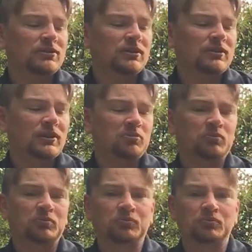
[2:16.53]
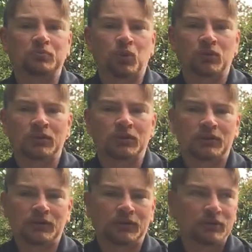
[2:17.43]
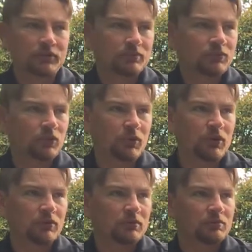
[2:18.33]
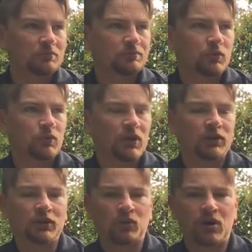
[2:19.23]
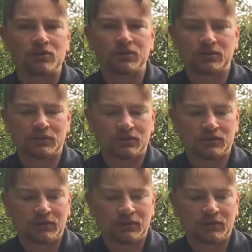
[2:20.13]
I think Portland or somewhere around there, Washington,